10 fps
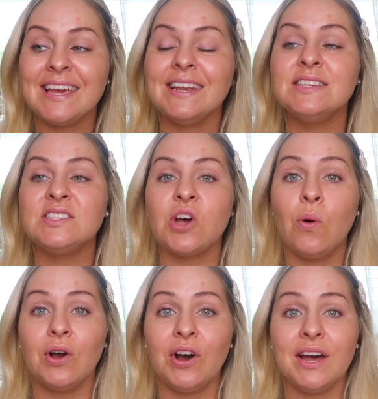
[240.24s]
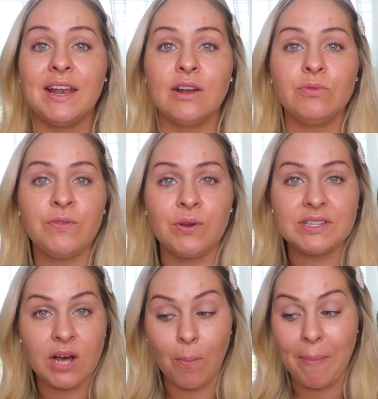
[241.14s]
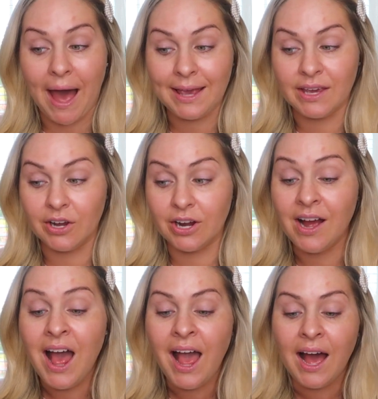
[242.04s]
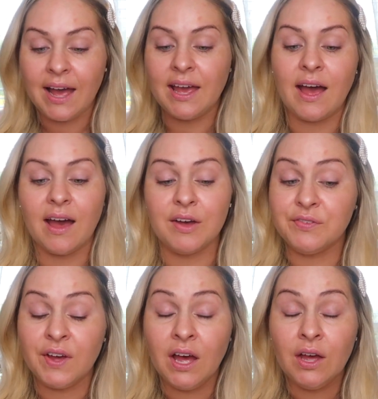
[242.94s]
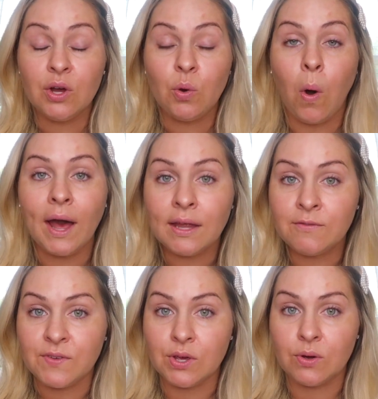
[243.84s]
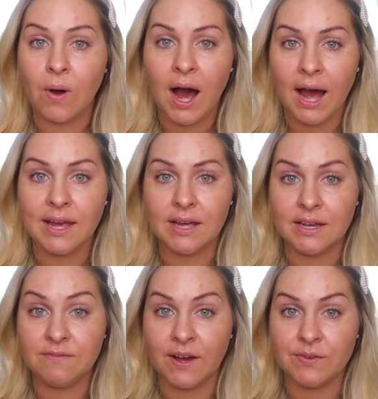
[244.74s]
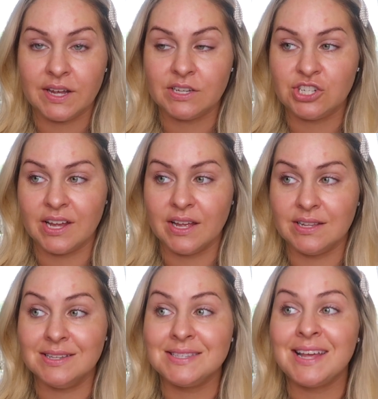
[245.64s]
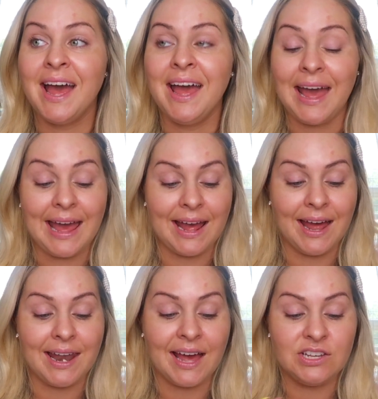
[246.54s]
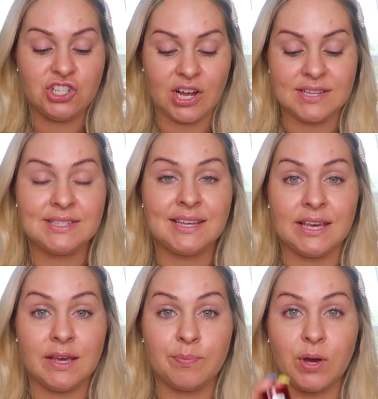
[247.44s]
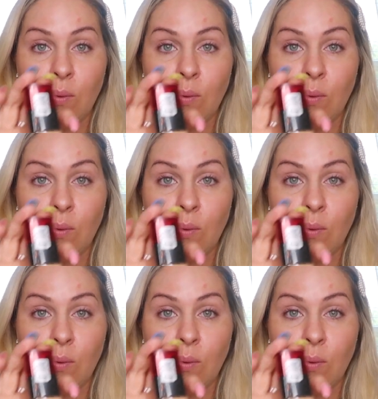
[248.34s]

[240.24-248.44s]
It is so good. I don't know if you can tell back here. I have quite a few high-end foundations, and I just keep